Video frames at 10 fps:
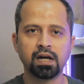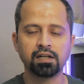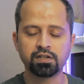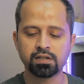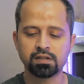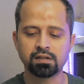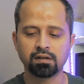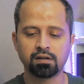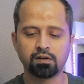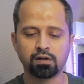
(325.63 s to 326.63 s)
I just
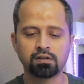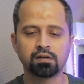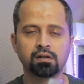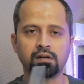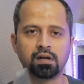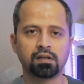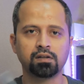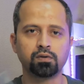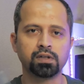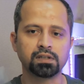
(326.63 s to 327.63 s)
got another
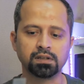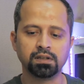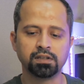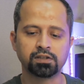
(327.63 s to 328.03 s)
unit earlier